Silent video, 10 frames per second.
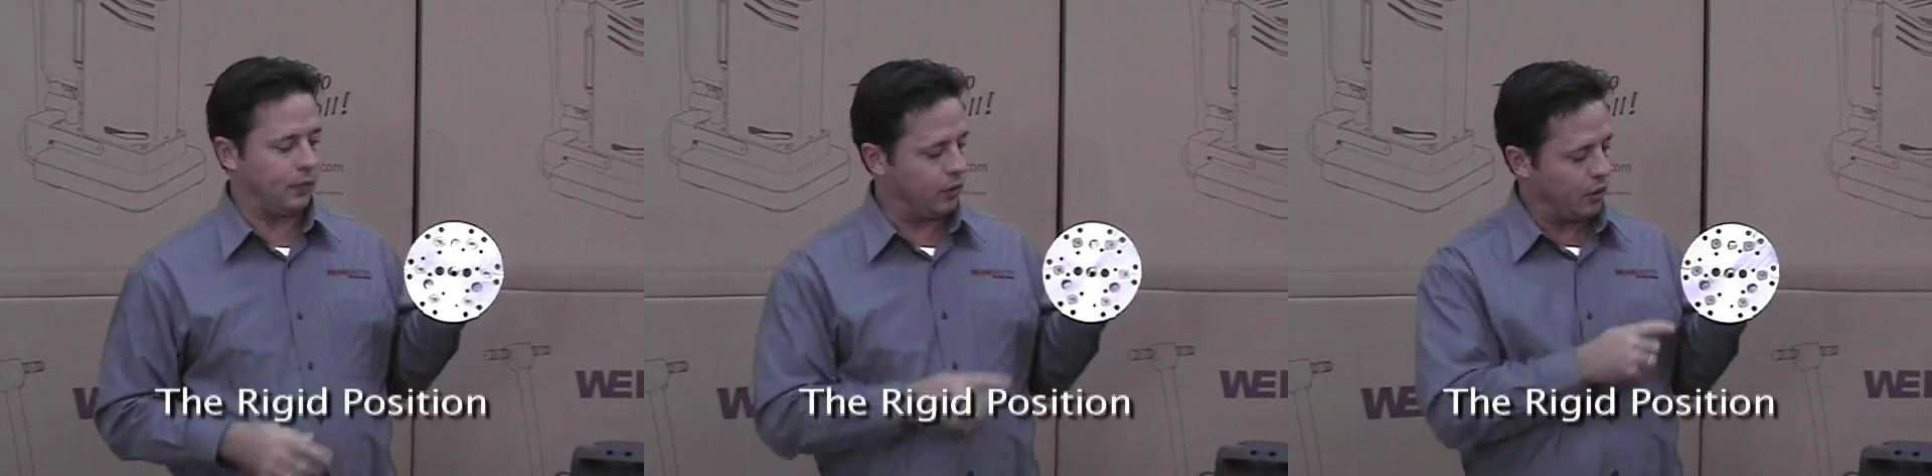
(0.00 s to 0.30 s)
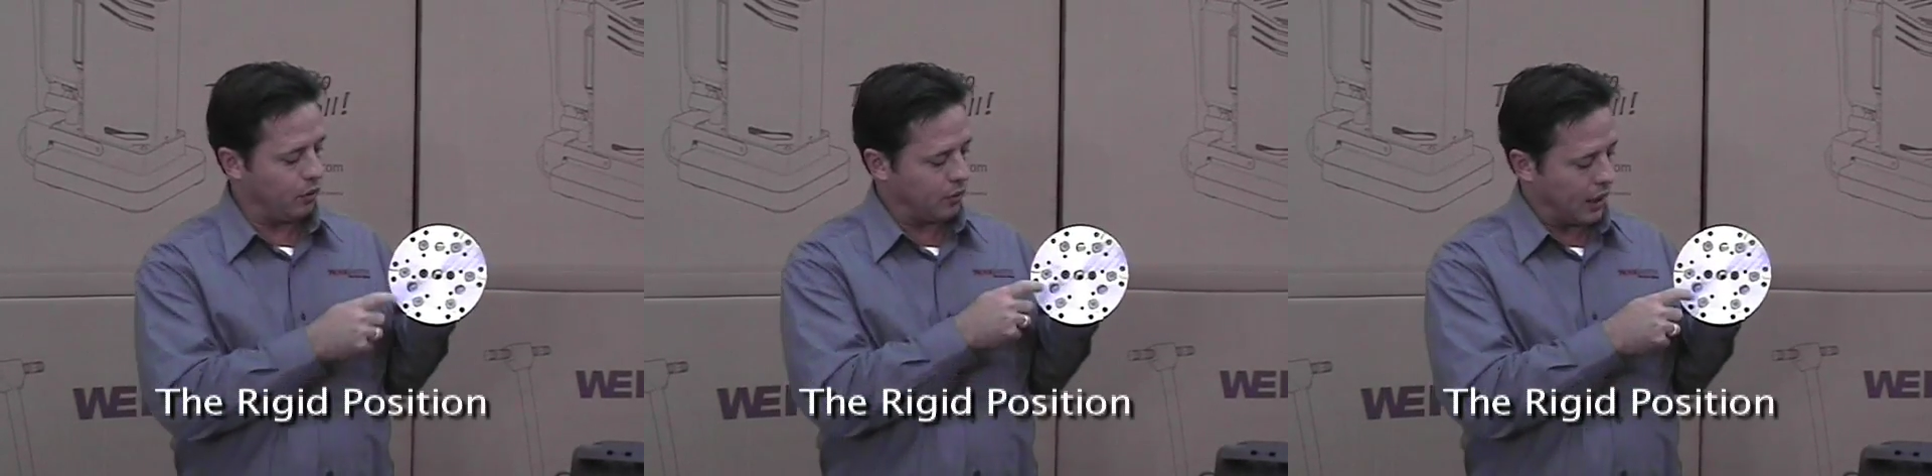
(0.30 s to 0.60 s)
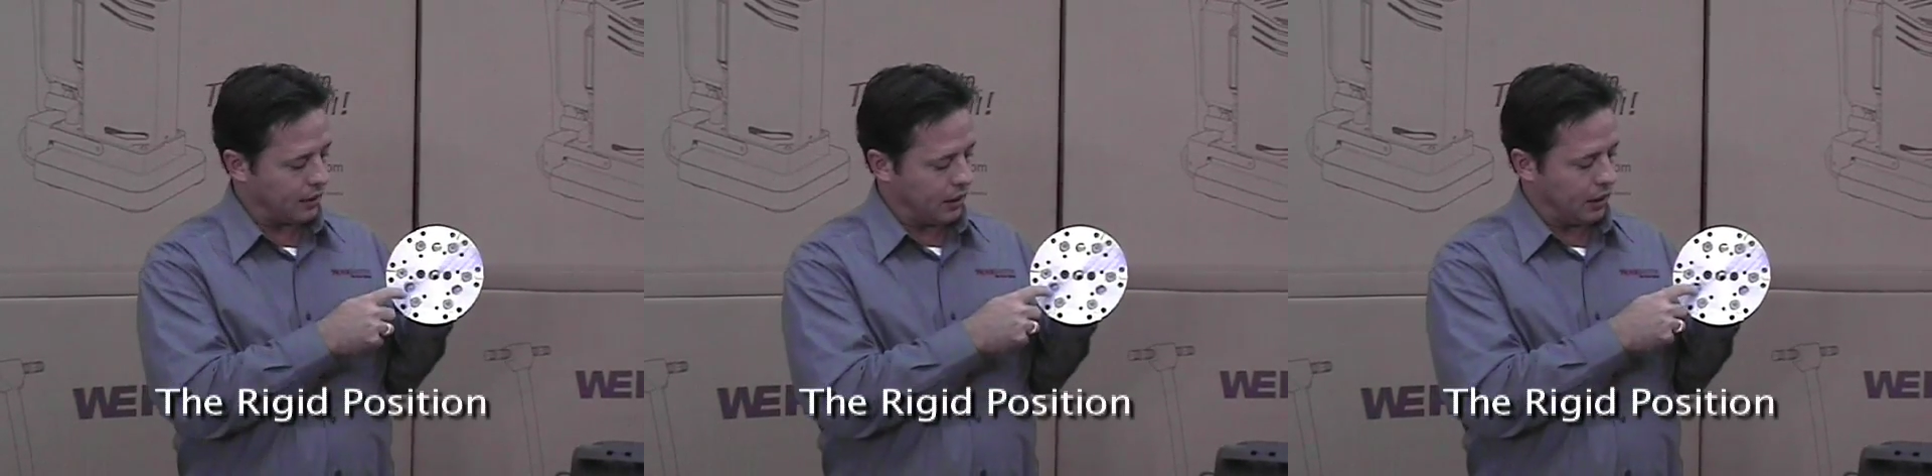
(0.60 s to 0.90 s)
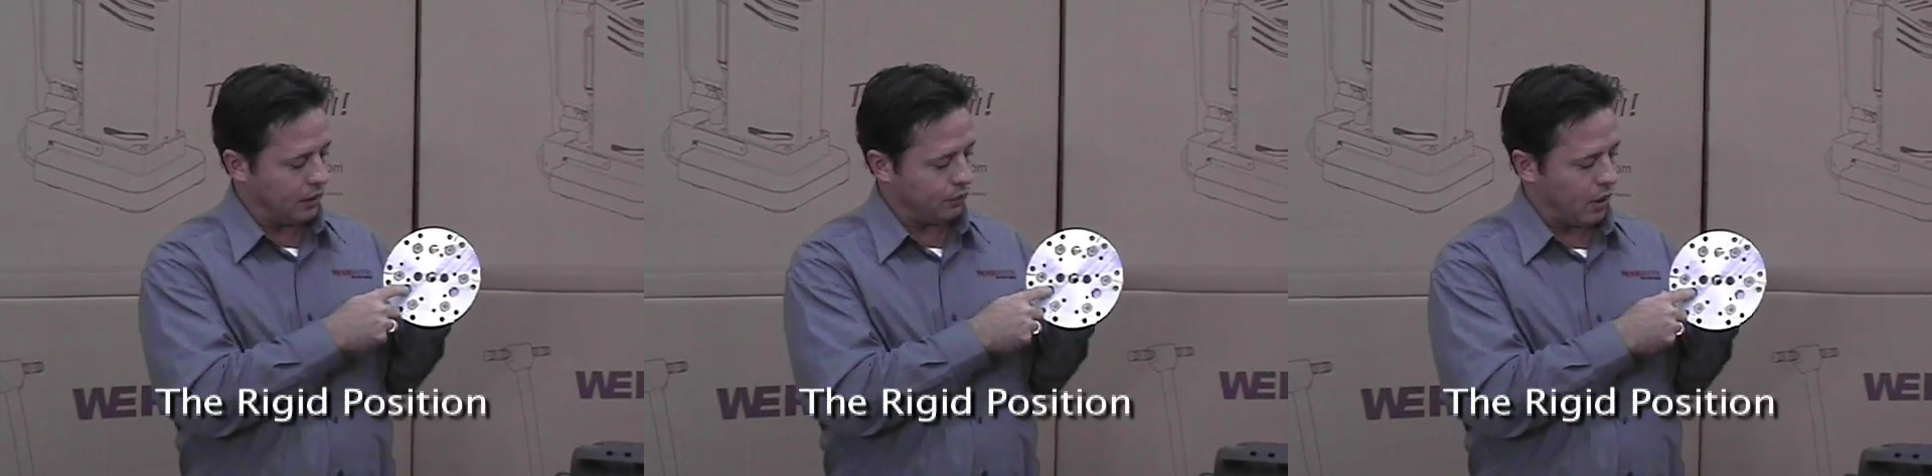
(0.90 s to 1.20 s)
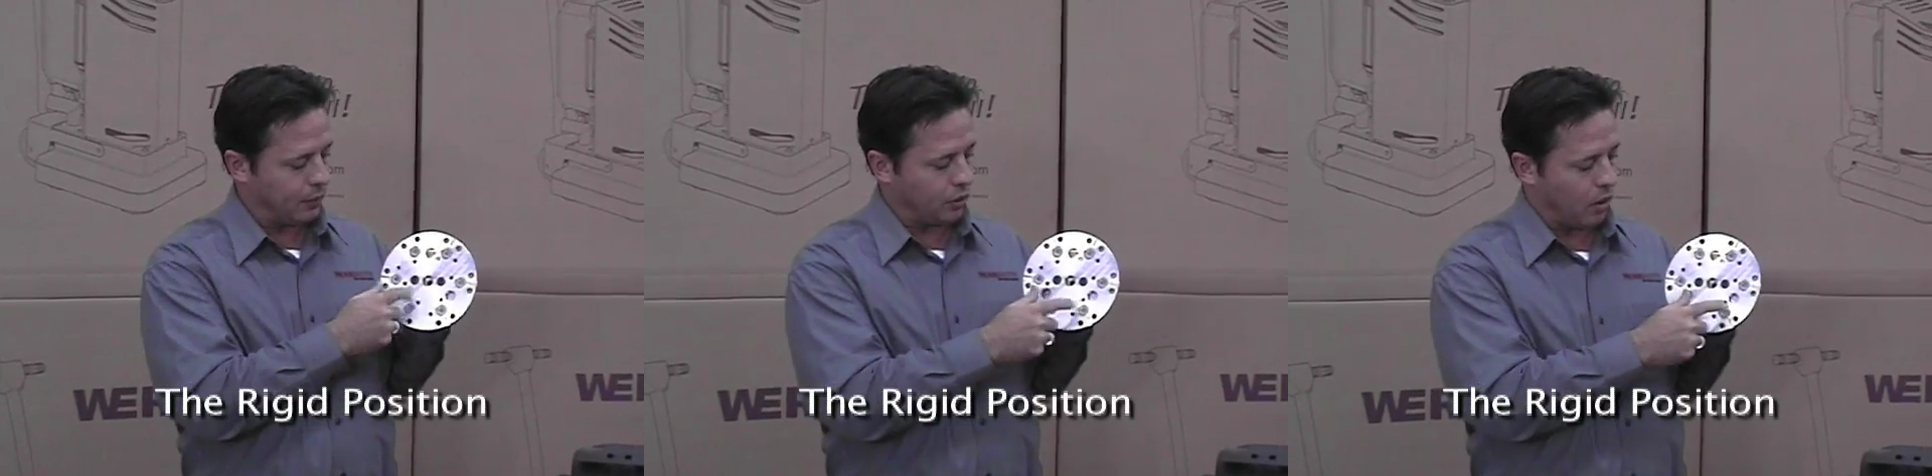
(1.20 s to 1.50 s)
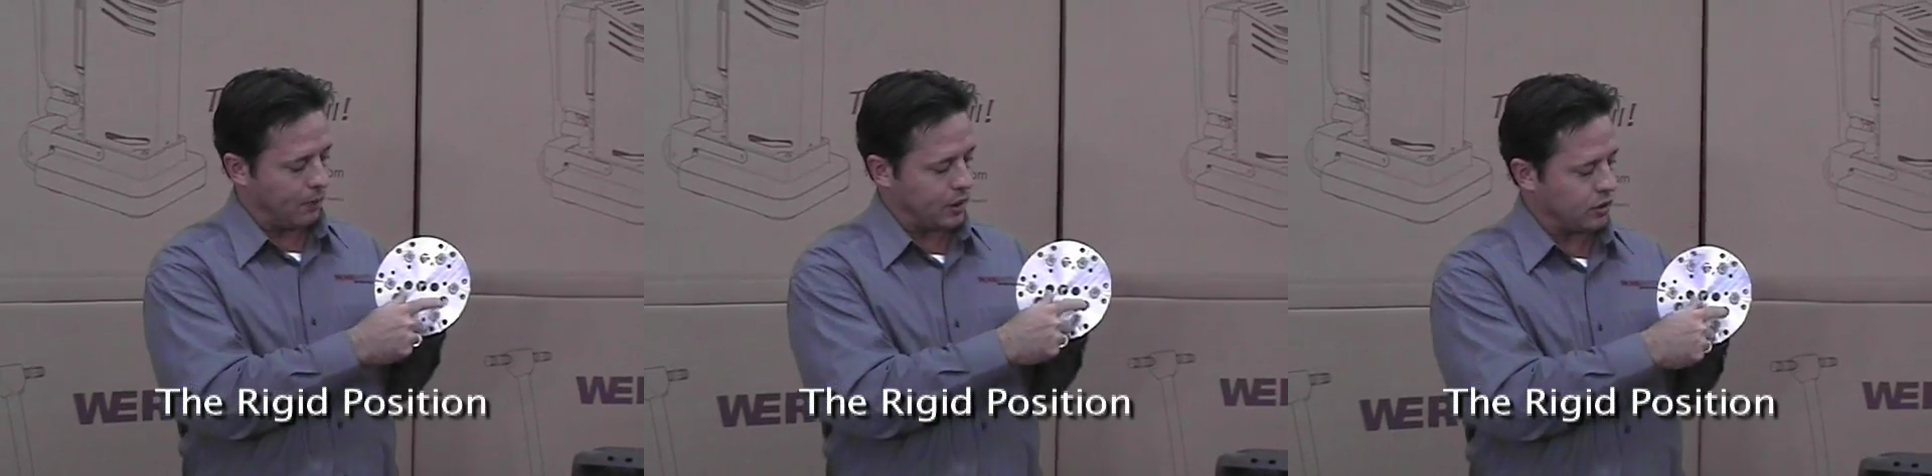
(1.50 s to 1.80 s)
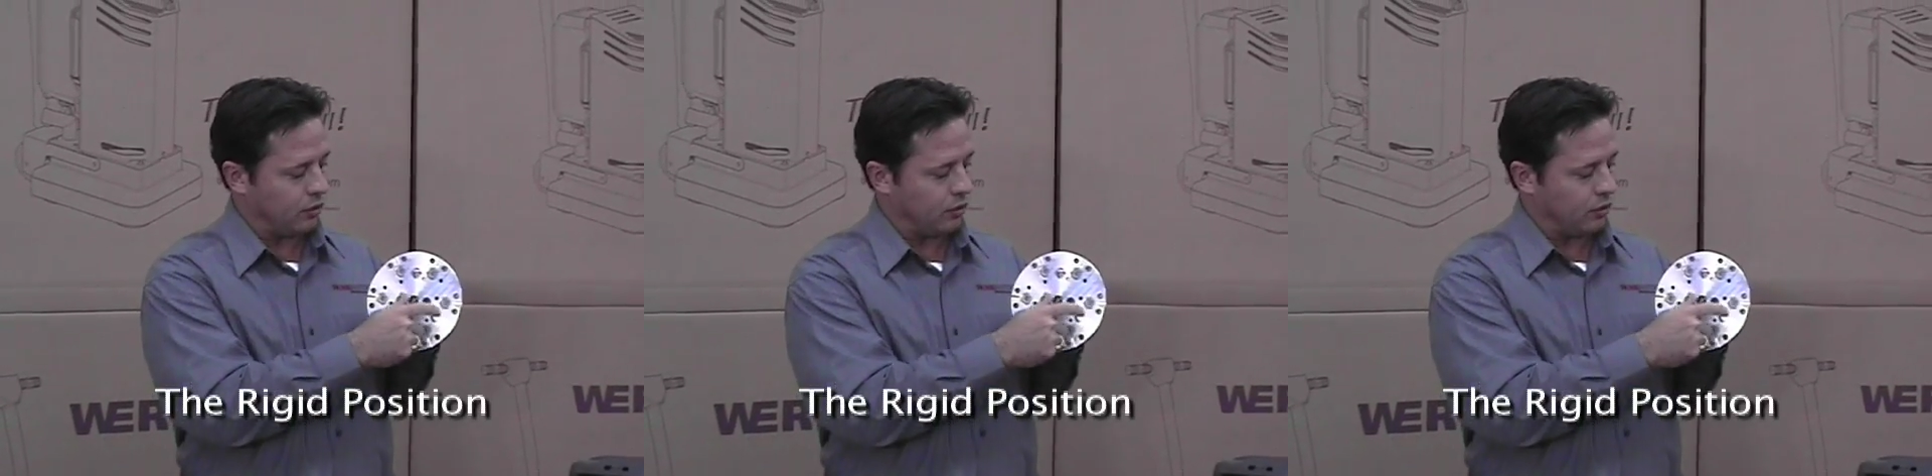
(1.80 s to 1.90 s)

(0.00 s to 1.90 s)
You'll note that the rubber grommets are